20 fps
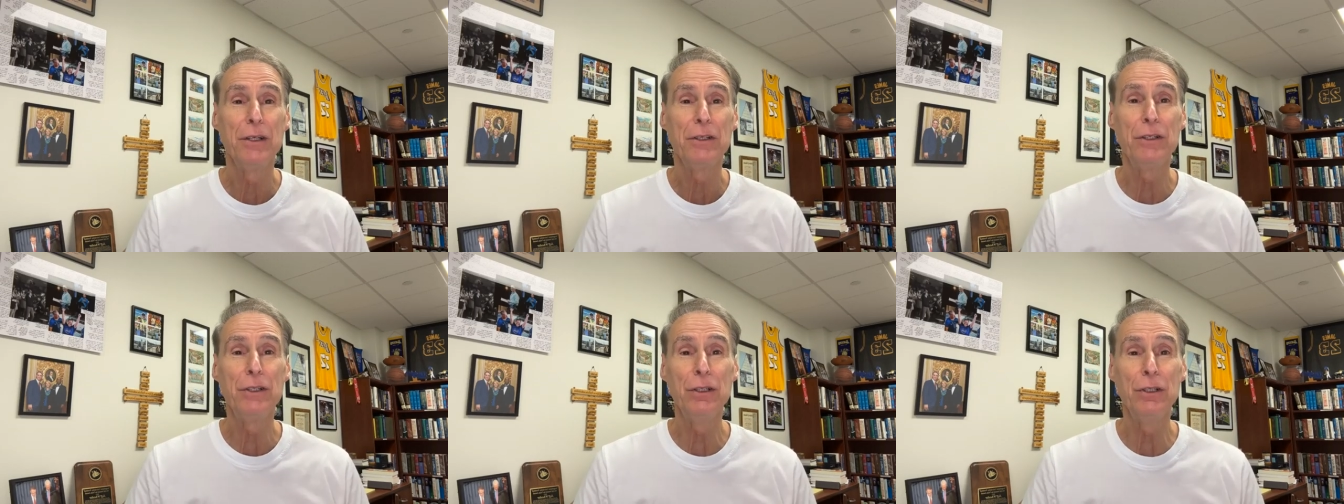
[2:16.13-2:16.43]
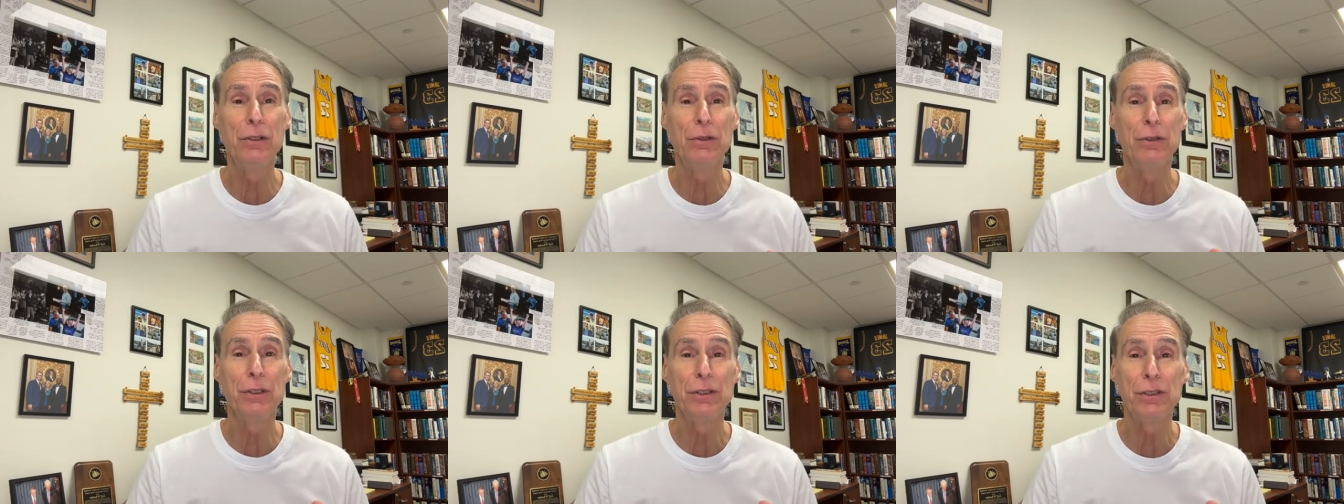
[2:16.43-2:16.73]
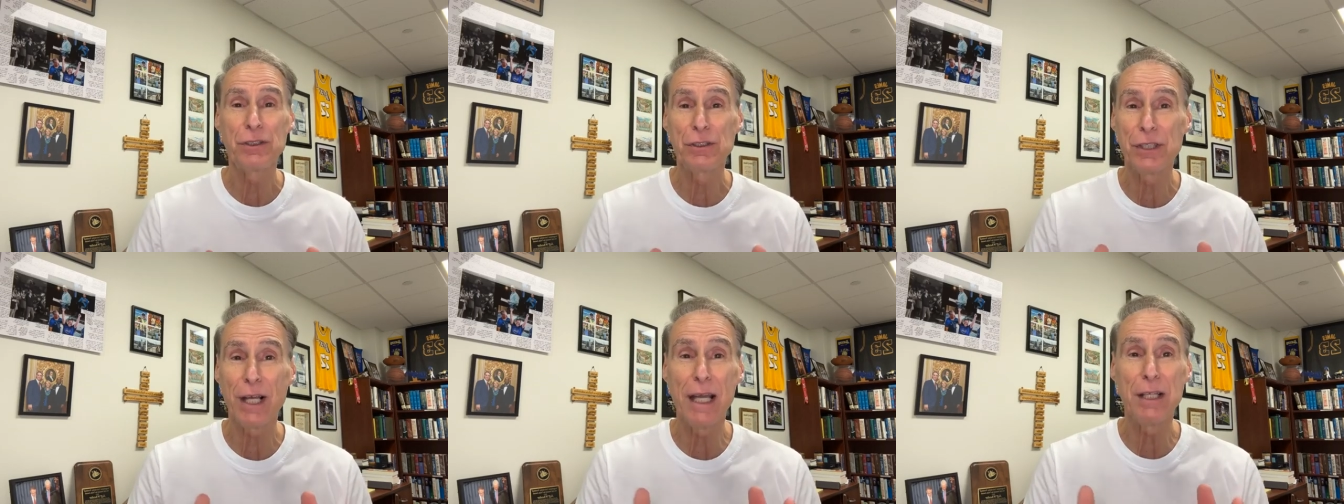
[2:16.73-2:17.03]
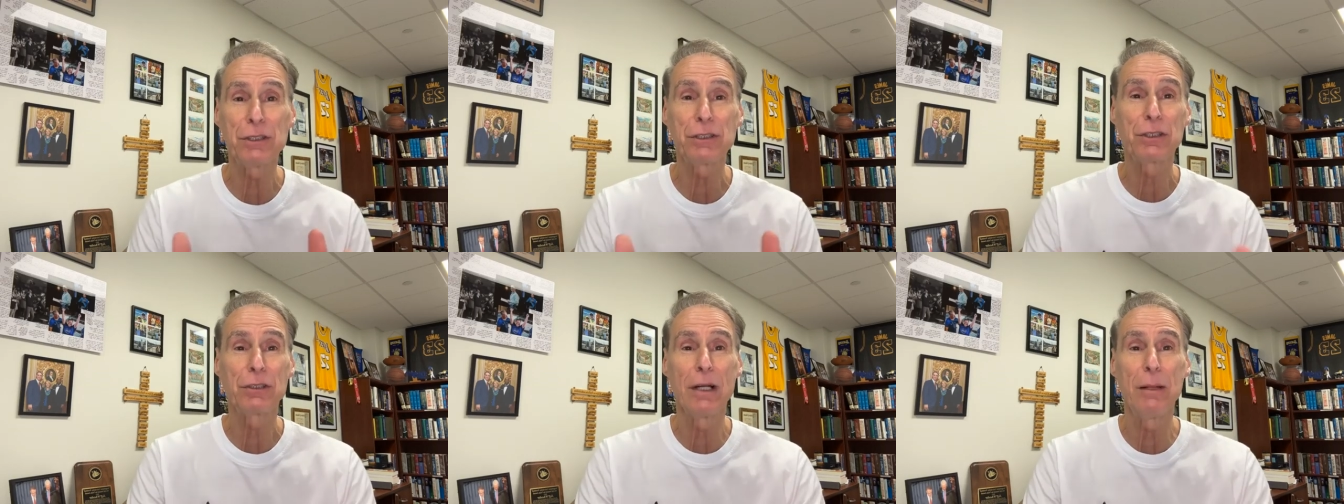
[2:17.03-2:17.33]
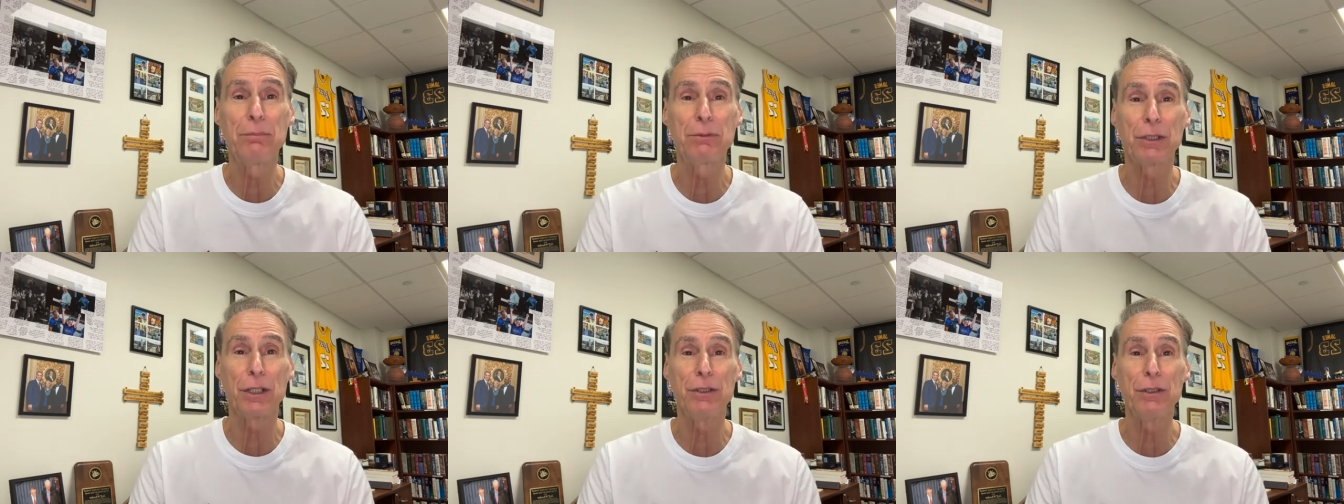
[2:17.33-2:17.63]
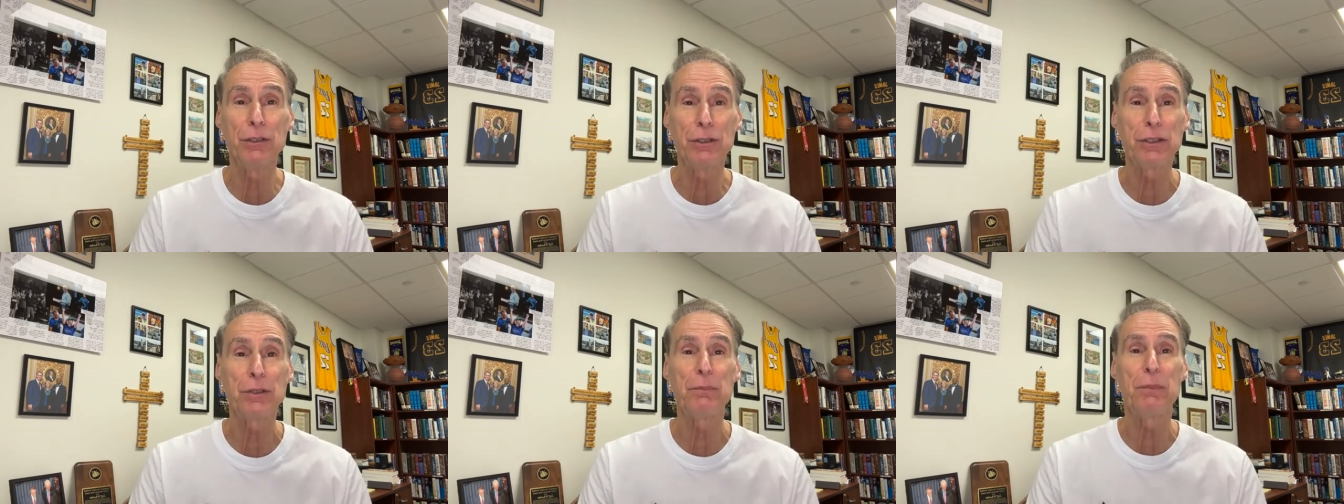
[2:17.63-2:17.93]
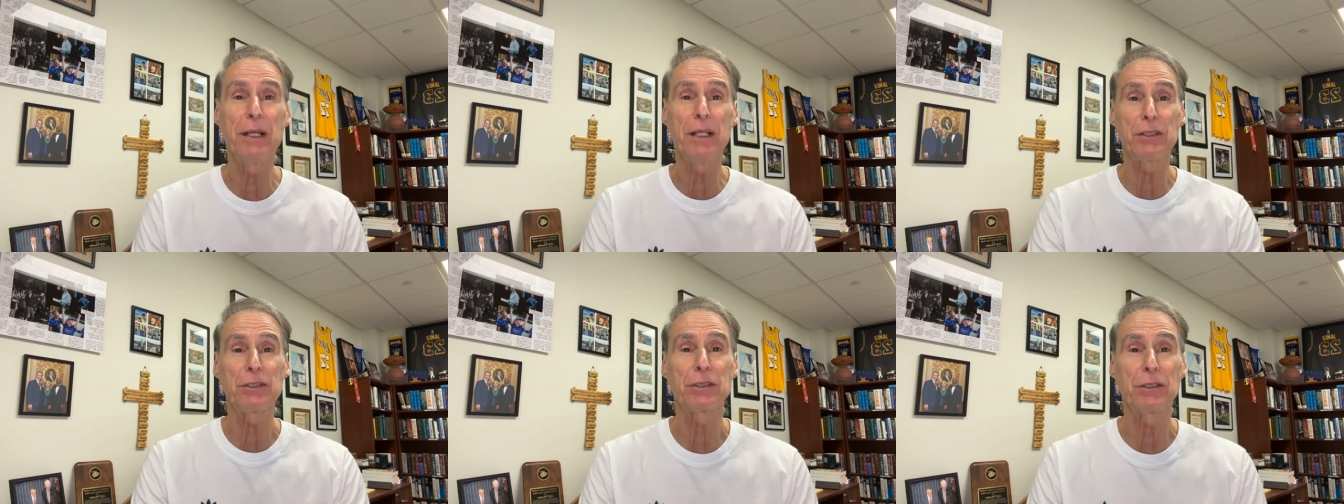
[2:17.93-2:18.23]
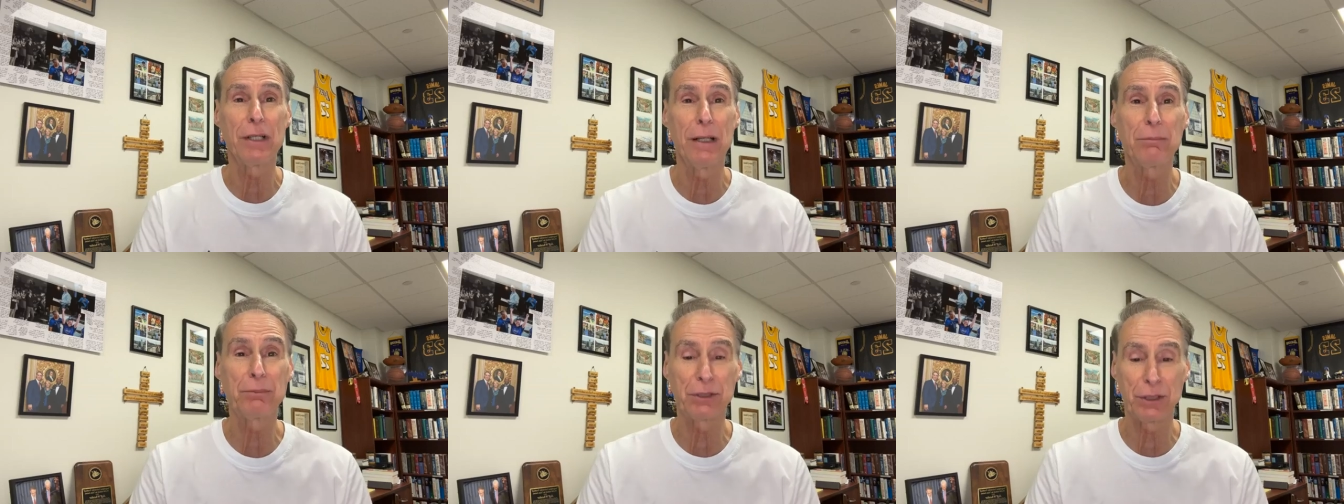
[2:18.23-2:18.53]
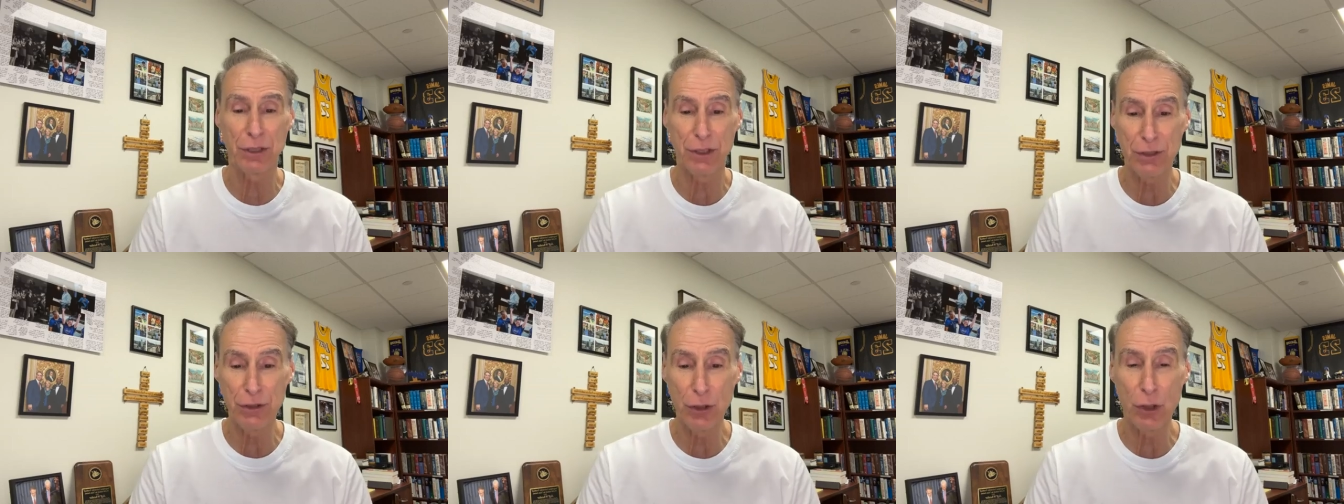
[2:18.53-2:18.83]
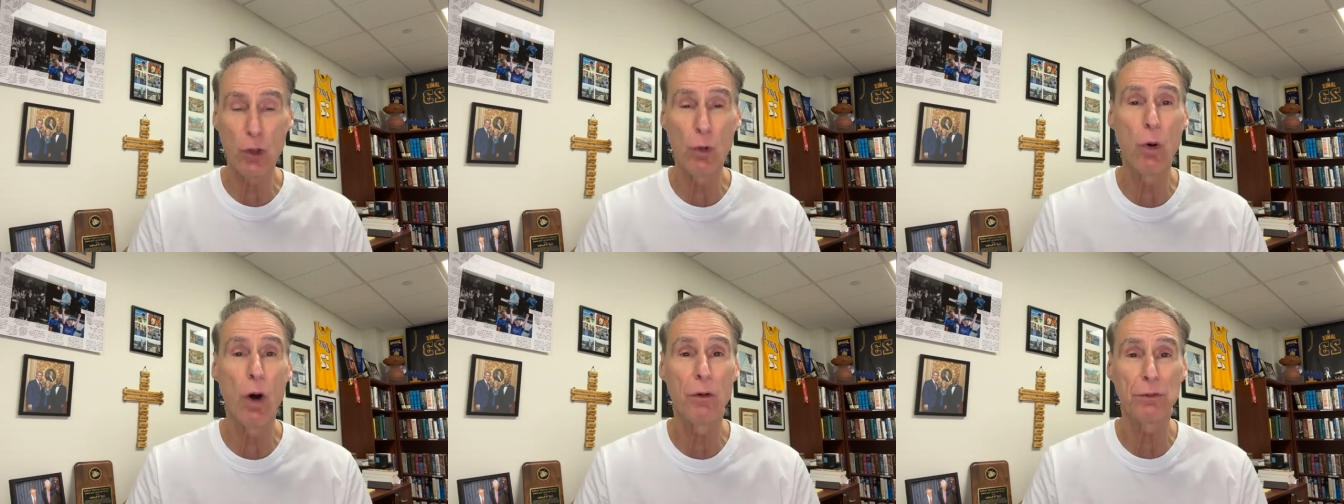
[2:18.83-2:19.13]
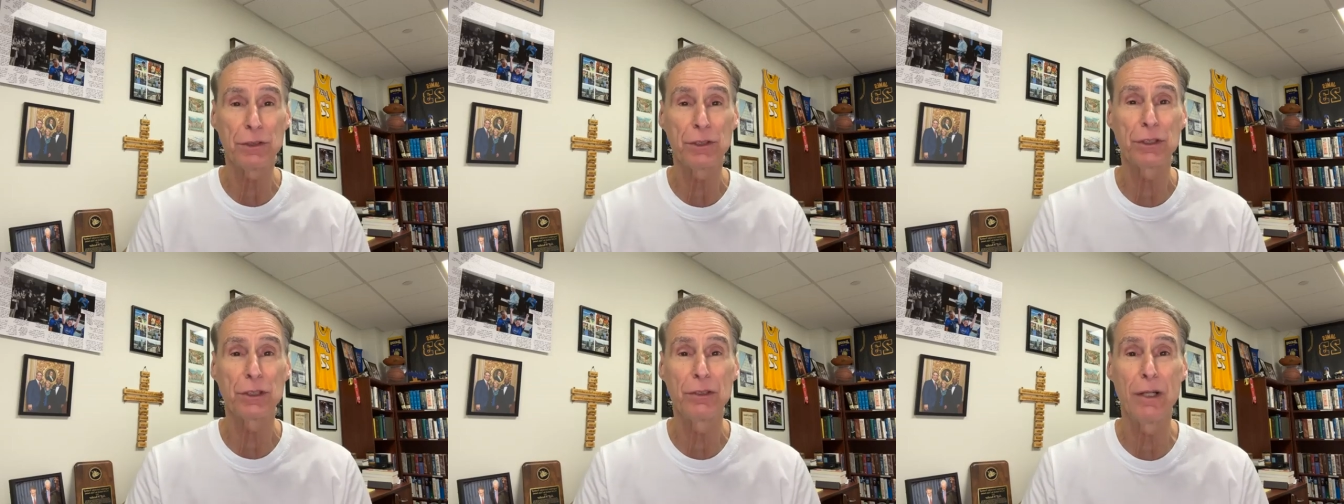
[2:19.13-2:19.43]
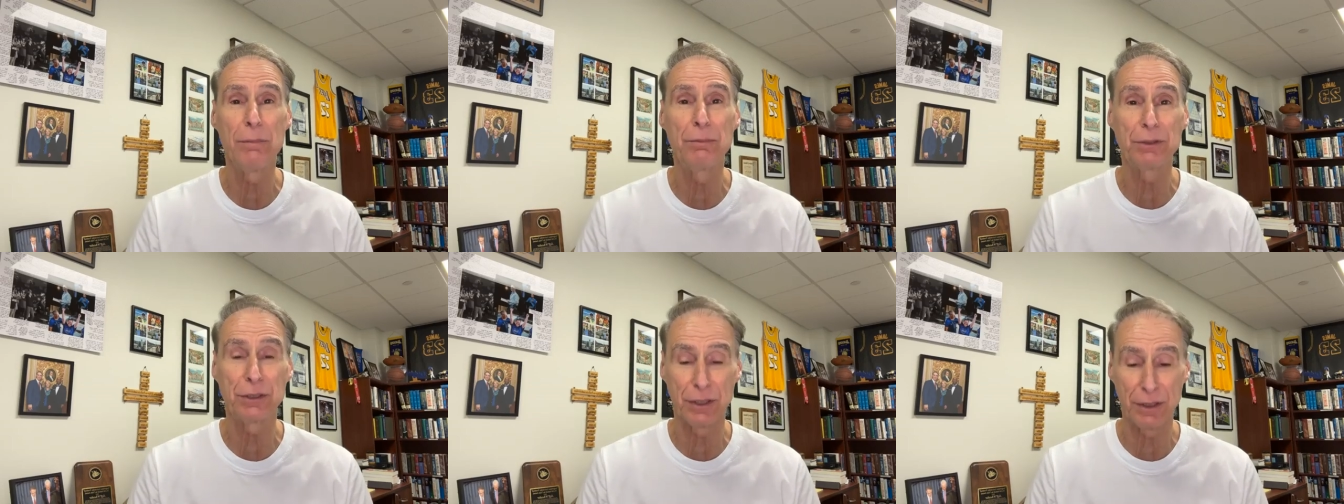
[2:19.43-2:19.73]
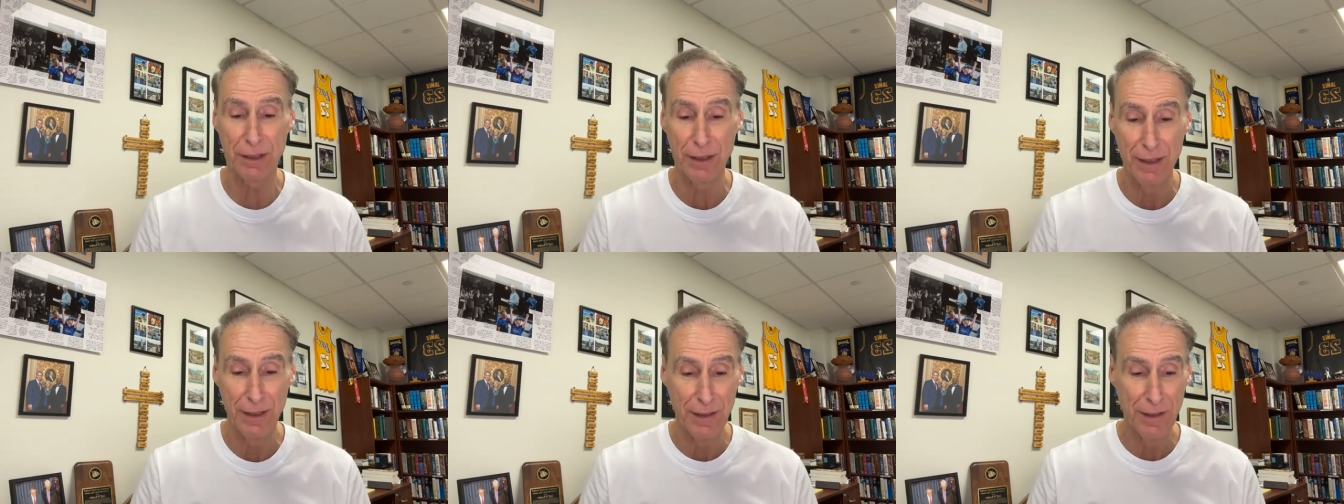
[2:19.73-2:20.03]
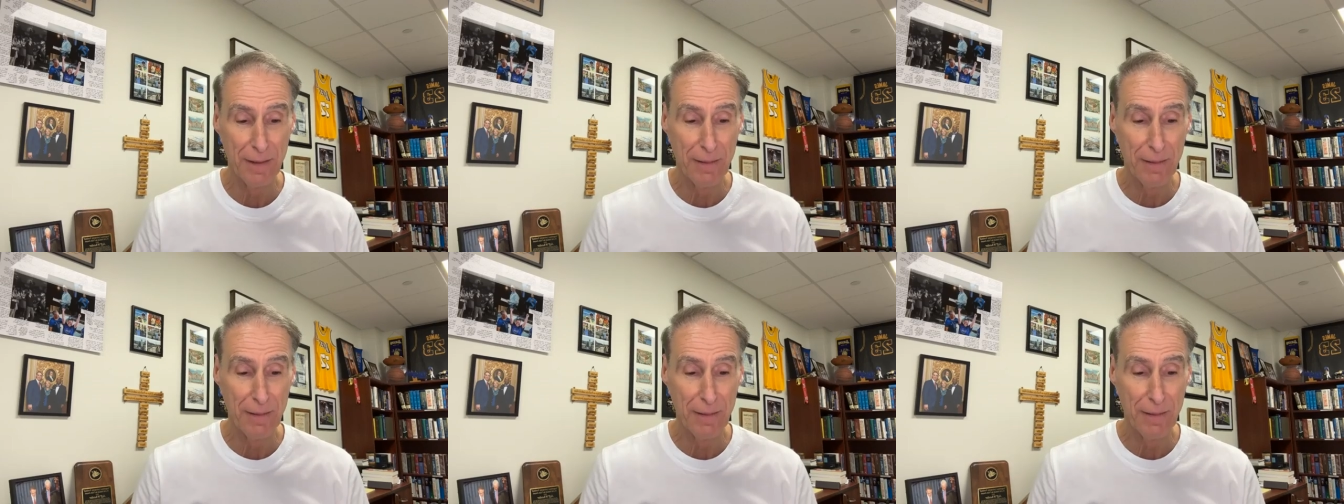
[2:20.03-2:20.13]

you say scripture, you speak scripture, you quote scripture.